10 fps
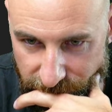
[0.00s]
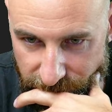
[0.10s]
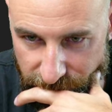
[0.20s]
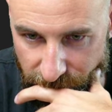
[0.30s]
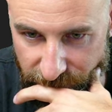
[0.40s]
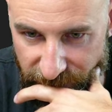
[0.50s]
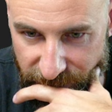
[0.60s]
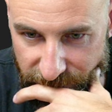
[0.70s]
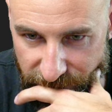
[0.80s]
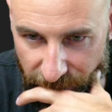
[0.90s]
located
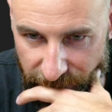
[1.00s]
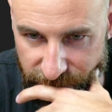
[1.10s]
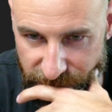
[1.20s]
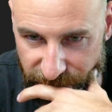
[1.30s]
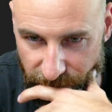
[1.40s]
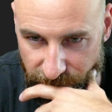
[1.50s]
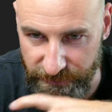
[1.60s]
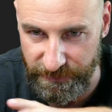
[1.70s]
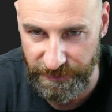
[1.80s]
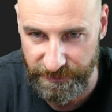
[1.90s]
in the IMG
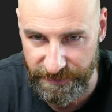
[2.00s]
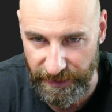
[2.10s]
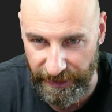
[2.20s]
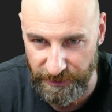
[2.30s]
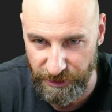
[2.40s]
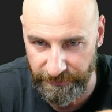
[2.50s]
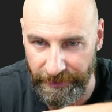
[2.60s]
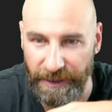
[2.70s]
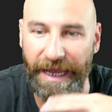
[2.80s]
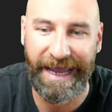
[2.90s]
folder. Here's the
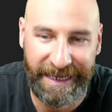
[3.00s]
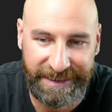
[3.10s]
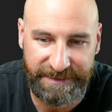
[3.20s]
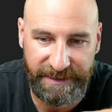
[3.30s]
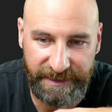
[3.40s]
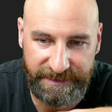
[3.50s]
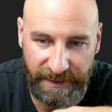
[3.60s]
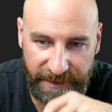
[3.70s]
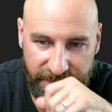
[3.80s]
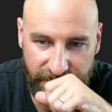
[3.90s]
HTML and
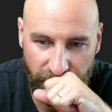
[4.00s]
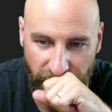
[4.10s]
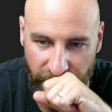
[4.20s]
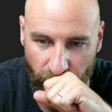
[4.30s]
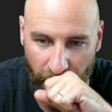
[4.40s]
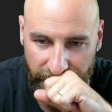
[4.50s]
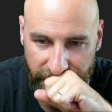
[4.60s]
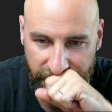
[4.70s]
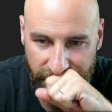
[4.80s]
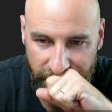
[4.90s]
CSS, so in
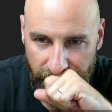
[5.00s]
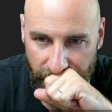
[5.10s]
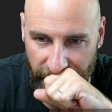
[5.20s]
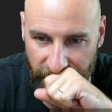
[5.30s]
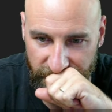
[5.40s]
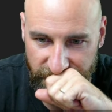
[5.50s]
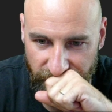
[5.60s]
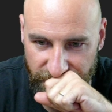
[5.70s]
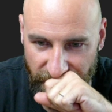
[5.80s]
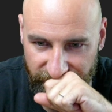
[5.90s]
one, and also
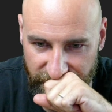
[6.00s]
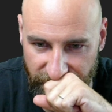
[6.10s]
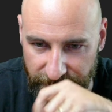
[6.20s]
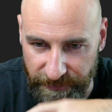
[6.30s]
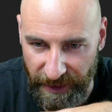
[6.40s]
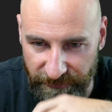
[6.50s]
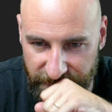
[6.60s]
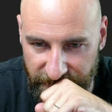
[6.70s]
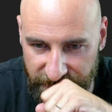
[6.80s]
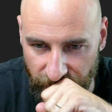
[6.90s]
the JavaScript.
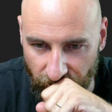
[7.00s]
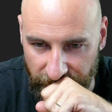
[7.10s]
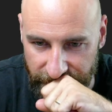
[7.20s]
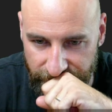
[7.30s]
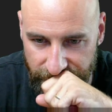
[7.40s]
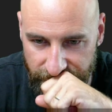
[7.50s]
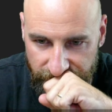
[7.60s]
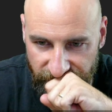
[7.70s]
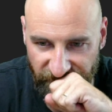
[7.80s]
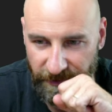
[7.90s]
Everything's in one.
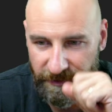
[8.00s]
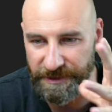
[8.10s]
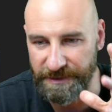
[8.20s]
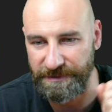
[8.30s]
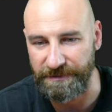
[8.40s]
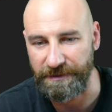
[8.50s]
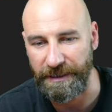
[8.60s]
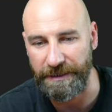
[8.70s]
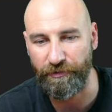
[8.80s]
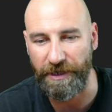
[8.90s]
Very easy.
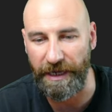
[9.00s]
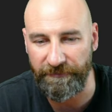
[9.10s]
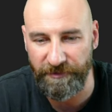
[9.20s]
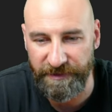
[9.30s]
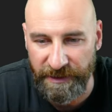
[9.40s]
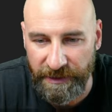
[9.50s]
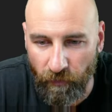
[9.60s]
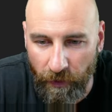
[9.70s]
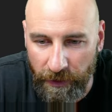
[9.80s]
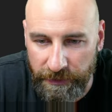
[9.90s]
It put everything in
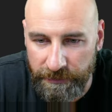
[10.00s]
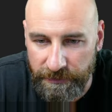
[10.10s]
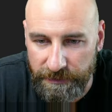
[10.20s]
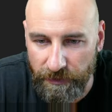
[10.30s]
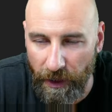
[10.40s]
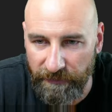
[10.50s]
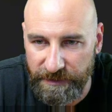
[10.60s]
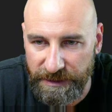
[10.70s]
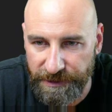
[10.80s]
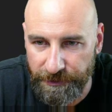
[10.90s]
one, so
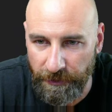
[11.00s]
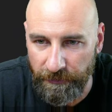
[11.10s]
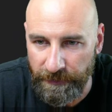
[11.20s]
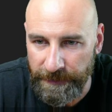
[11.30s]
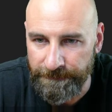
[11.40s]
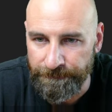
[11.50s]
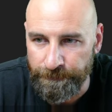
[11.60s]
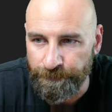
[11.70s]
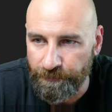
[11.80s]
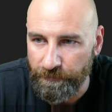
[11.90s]
obviously, you know,
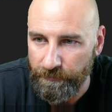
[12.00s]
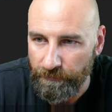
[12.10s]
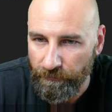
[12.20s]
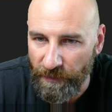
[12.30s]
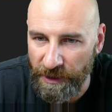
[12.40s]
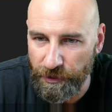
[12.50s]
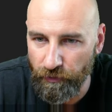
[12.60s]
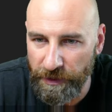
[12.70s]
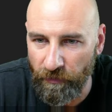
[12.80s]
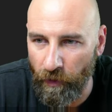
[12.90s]
you
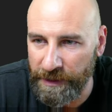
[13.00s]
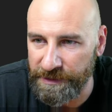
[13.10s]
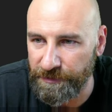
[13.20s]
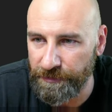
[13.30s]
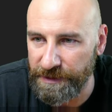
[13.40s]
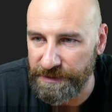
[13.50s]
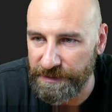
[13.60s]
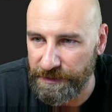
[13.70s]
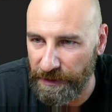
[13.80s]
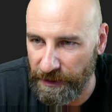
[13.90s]
wouldn't want to do this